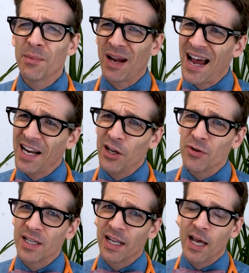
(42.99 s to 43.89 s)
Kind of
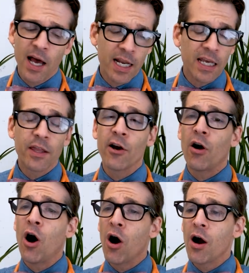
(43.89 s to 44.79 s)
use any honey.
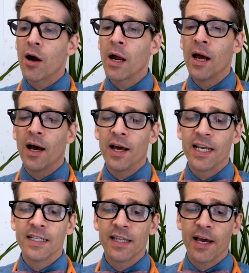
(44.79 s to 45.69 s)
There are
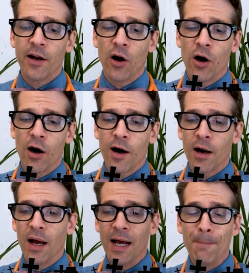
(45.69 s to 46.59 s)
honeys that
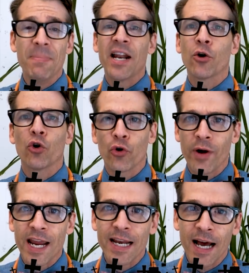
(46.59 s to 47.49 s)
are uh, medical
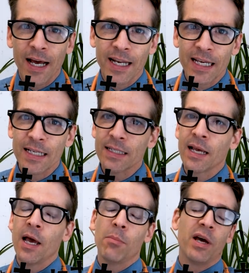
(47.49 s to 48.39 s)
grade honeys,
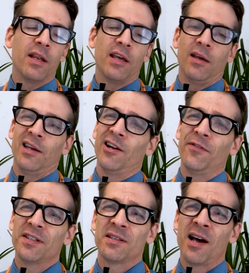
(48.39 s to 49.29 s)
but you know
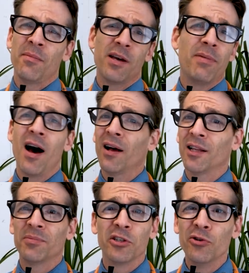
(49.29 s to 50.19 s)
if it's a zombie
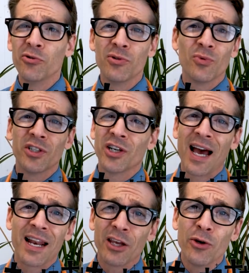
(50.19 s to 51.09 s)
apocalypse, you use what you
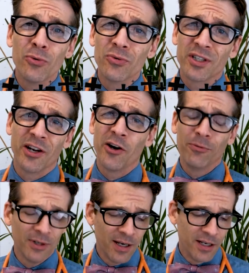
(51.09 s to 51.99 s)
got to use. You know,
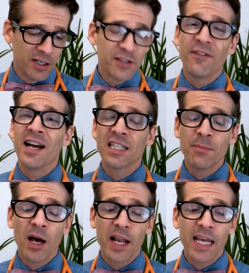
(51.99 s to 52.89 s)
you just find
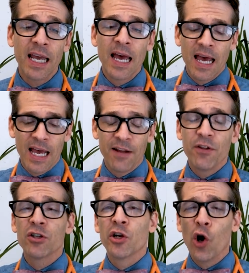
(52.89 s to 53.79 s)
some honey, and if
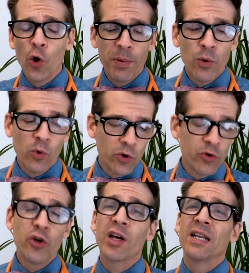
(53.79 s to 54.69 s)
there's an open
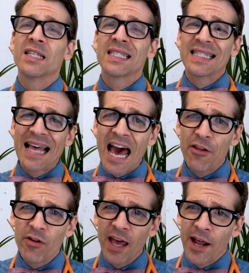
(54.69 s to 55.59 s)
wound, you can
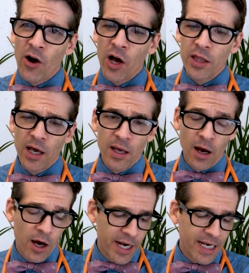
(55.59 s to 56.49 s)
slather that on the
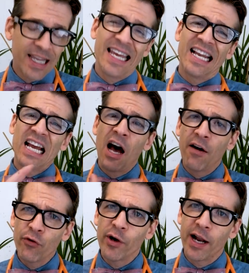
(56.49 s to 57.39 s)
on it, then
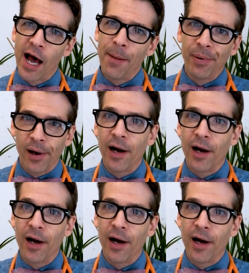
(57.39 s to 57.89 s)
cover it up.